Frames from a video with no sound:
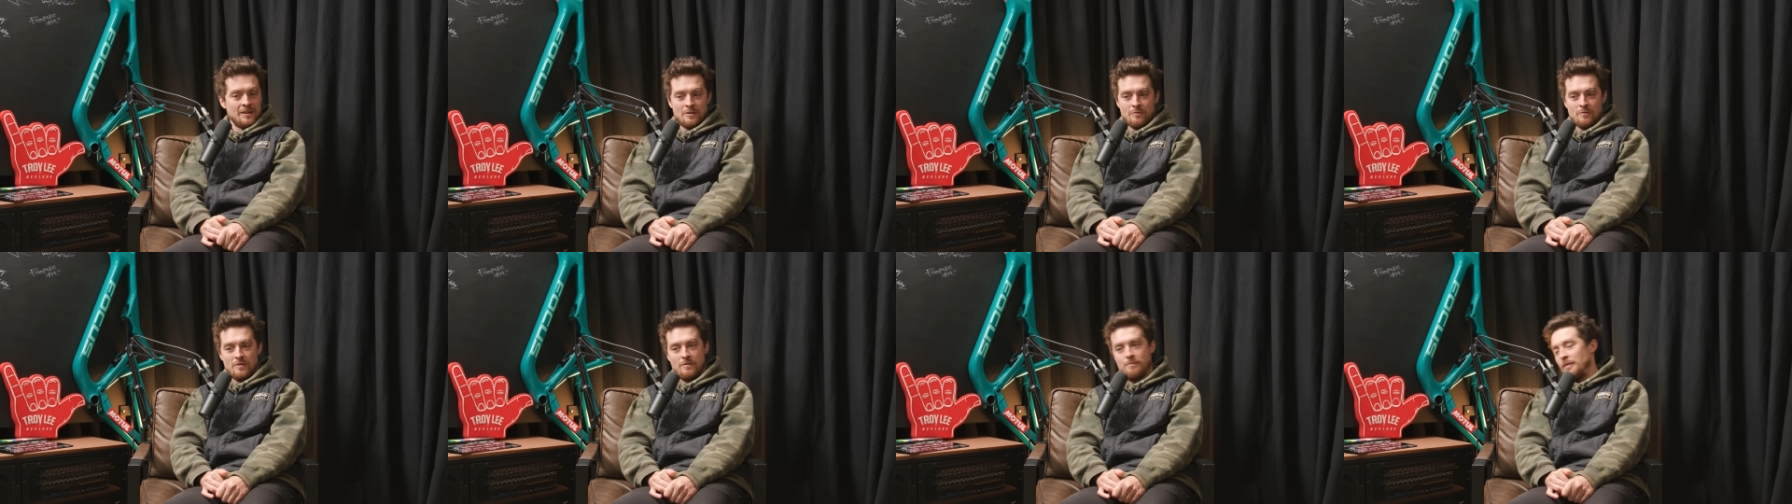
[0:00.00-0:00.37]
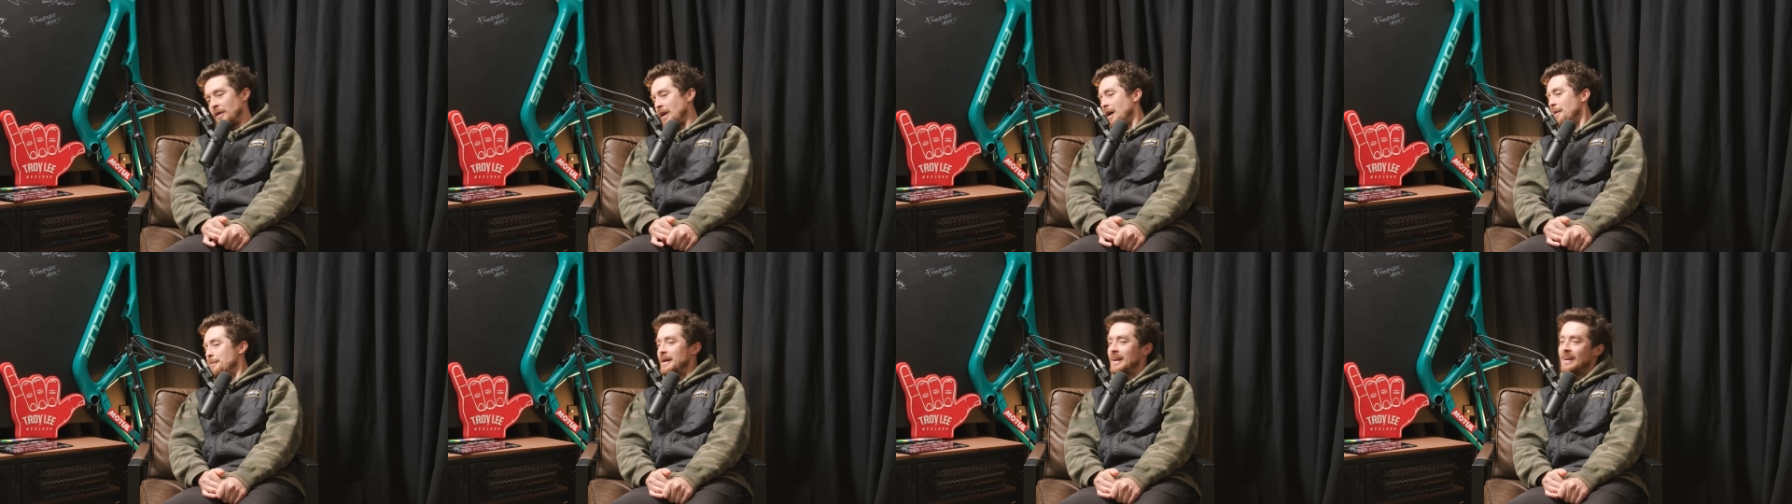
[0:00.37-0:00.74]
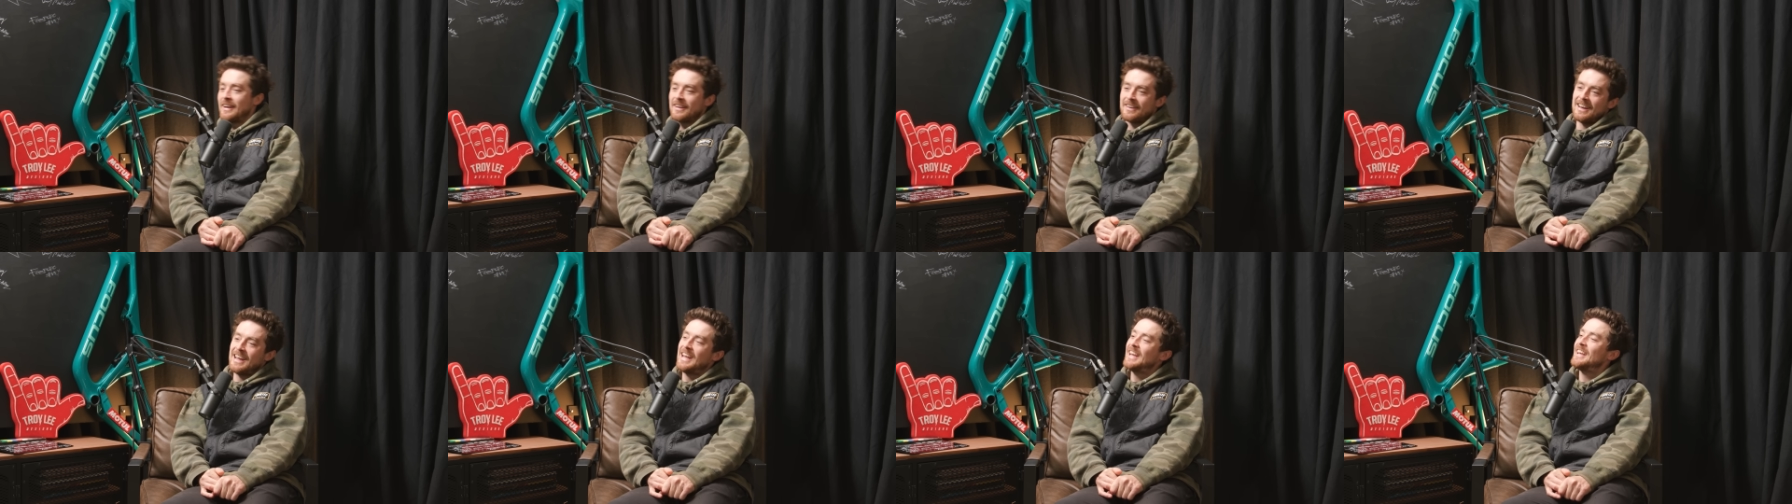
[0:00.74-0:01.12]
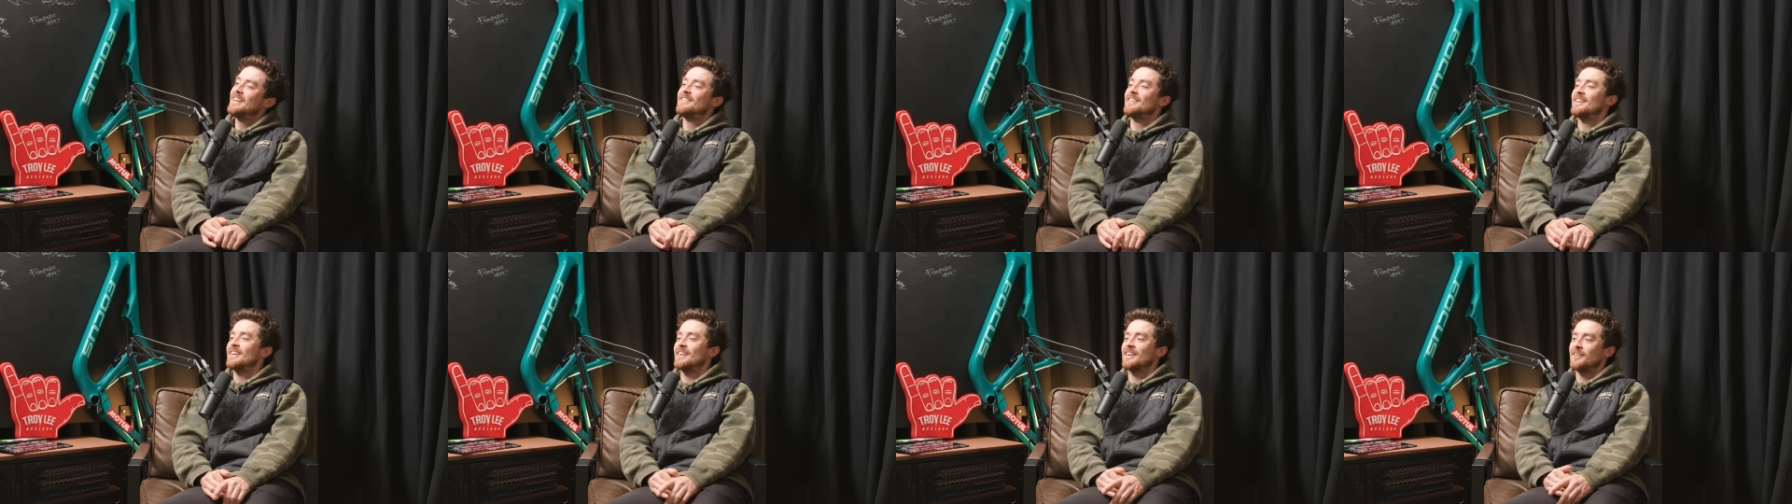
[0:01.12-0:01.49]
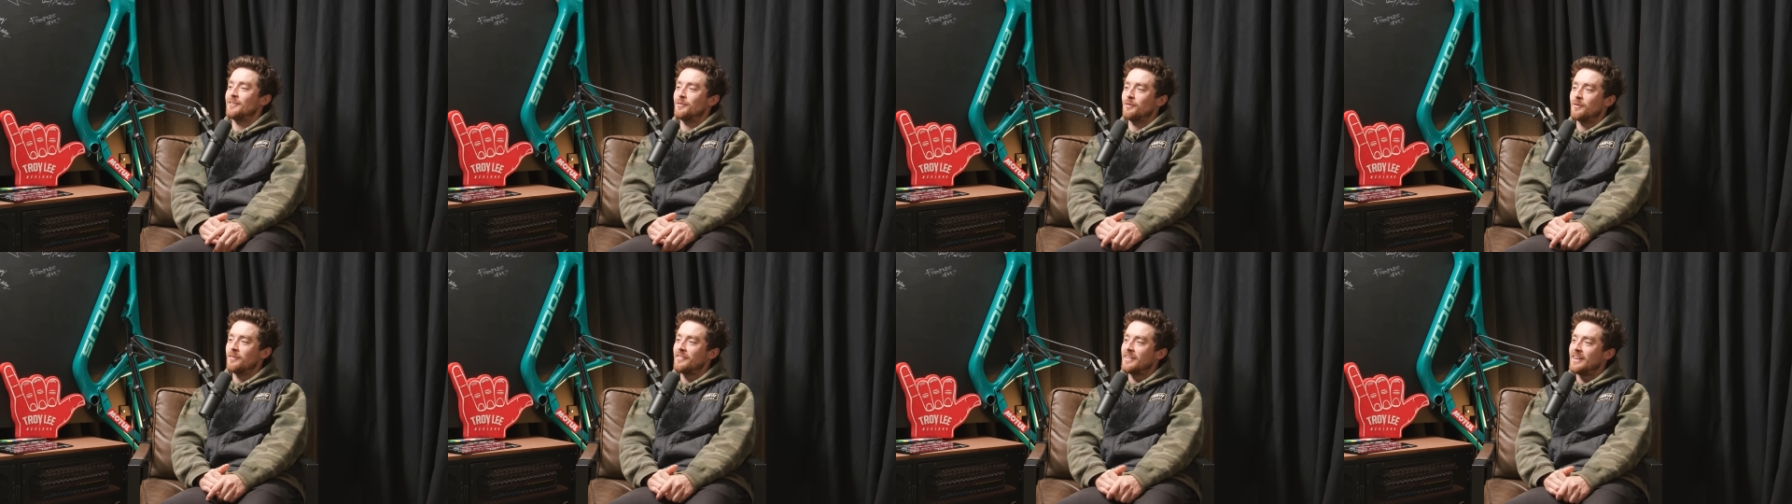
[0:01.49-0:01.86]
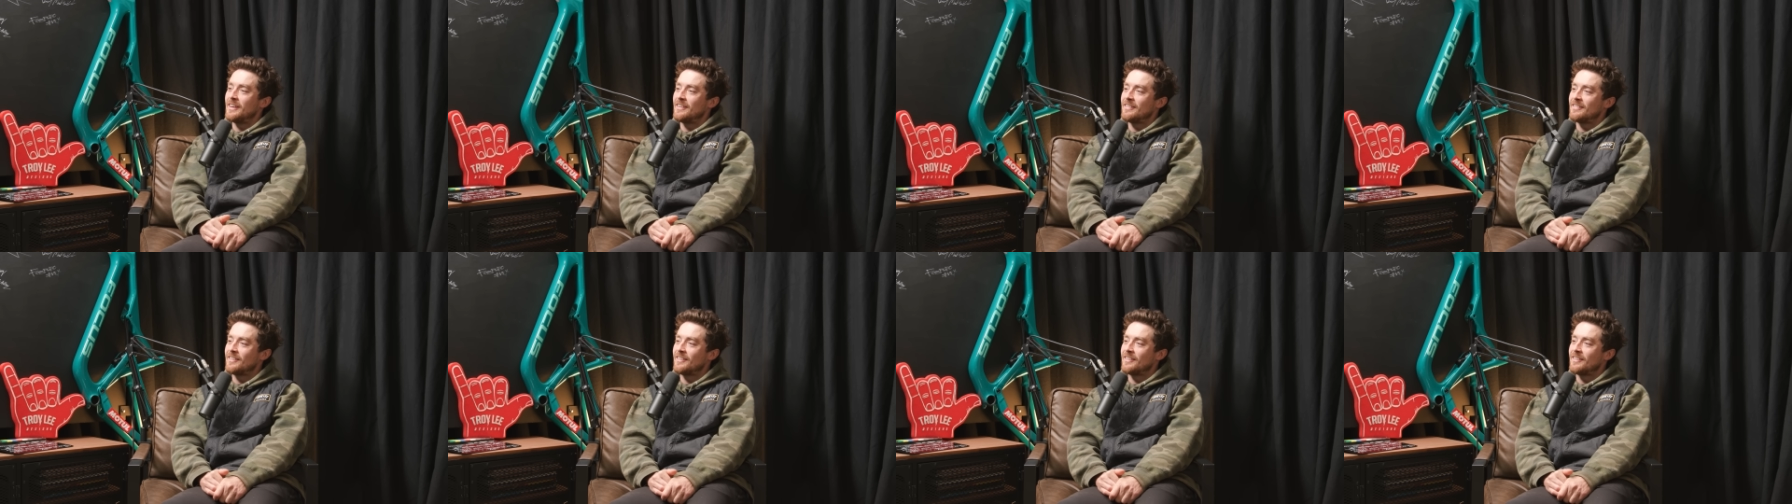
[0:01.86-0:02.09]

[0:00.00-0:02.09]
with plumbing and heating and all of this.